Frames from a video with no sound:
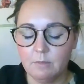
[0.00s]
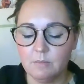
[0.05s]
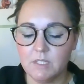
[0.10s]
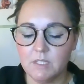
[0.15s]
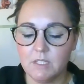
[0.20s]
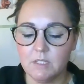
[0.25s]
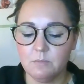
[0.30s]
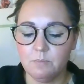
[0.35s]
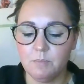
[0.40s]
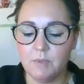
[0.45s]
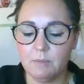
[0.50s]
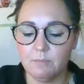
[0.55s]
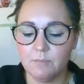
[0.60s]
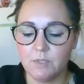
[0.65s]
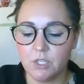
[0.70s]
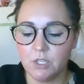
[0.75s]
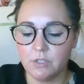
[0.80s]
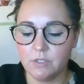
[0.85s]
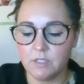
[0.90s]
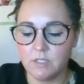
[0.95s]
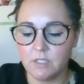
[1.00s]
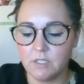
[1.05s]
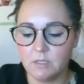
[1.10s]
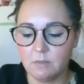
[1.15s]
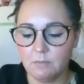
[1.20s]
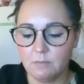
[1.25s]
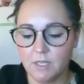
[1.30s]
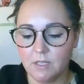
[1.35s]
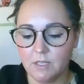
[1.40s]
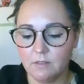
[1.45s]
Mrs. Beam turns to
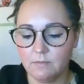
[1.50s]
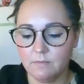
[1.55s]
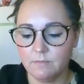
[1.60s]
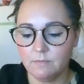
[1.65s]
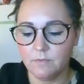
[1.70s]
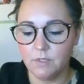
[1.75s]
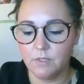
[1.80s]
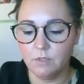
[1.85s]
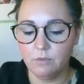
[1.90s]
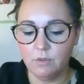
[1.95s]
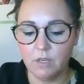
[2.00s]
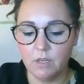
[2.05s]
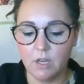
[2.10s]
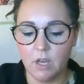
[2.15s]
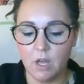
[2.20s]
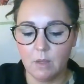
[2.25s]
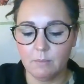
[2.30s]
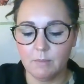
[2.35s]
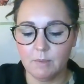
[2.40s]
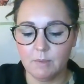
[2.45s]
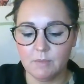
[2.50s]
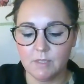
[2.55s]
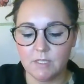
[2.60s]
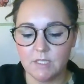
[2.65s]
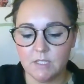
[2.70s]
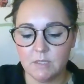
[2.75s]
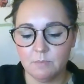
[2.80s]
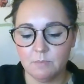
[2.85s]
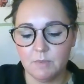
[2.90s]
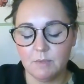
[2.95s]
me. You can call me
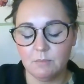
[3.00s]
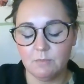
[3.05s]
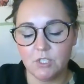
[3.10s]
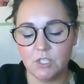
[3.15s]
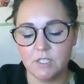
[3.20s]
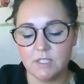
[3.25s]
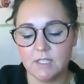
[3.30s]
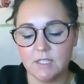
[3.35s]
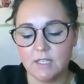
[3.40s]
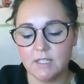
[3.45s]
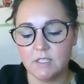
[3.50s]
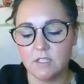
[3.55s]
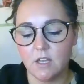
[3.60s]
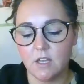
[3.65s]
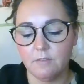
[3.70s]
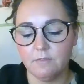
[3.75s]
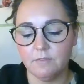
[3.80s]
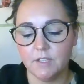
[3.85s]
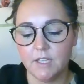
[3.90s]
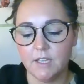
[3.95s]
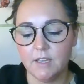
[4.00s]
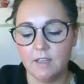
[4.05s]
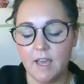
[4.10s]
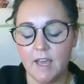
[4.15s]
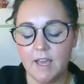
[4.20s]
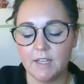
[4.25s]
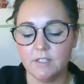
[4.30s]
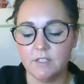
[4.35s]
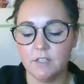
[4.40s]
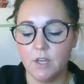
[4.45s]
Mrs. Beam, she said softly.
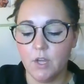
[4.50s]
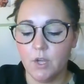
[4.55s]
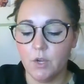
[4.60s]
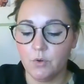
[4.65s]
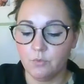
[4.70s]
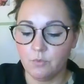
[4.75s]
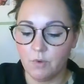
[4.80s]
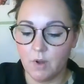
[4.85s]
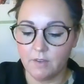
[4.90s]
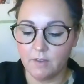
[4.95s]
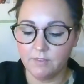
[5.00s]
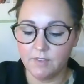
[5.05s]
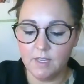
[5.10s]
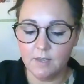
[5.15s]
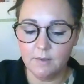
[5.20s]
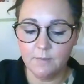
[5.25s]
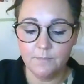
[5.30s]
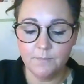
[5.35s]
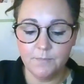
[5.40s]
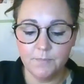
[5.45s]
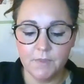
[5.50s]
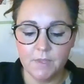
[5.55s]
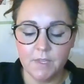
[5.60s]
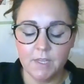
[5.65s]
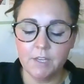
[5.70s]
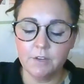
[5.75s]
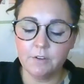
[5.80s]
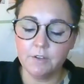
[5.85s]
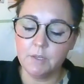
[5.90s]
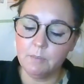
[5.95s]
And Ravi,
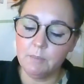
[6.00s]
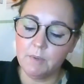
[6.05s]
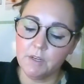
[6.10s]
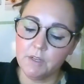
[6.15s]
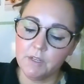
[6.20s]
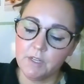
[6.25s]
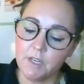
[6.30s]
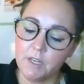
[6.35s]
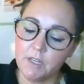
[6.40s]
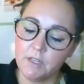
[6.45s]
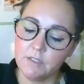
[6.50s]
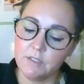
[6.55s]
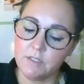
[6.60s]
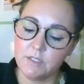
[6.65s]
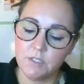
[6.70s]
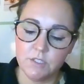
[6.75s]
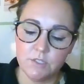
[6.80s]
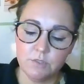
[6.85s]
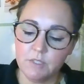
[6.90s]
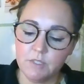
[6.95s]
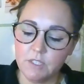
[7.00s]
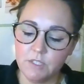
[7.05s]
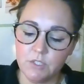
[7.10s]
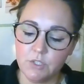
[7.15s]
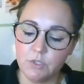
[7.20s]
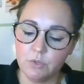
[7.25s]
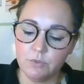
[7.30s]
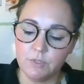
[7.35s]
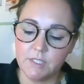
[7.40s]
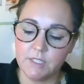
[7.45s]
here in America, students
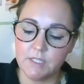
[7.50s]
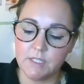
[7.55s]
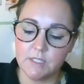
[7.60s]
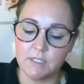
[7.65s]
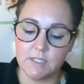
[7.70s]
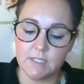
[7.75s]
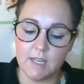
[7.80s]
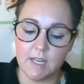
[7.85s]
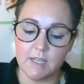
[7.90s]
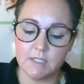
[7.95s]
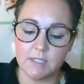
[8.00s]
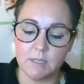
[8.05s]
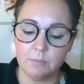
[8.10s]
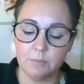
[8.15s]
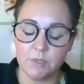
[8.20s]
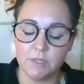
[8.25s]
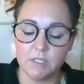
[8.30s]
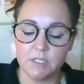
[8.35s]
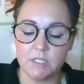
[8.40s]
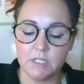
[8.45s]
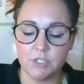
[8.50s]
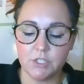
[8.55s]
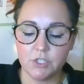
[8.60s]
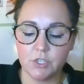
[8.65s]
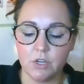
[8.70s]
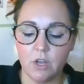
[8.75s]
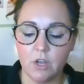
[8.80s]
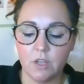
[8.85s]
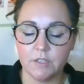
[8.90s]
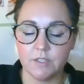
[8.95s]
don't need to stand up when the
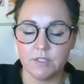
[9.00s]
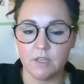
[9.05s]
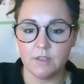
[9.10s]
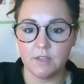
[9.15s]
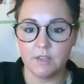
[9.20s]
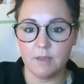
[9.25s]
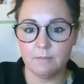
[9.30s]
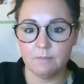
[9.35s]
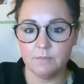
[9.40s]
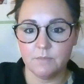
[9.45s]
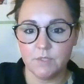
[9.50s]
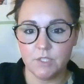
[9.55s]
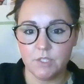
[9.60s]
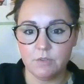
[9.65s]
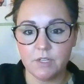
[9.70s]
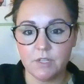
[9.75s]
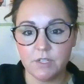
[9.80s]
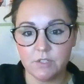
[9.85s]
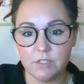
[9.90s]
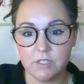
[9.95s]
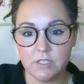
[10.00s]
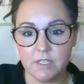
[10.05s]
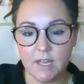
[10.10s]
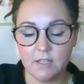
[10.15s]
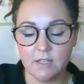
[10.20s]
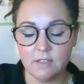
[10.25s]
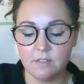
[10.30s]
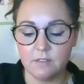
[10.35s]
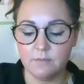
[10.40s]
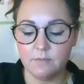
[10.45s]
teacher calls on them. Do you
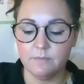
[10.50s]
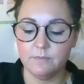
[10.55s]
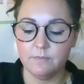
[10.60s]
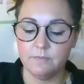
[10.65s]
understand?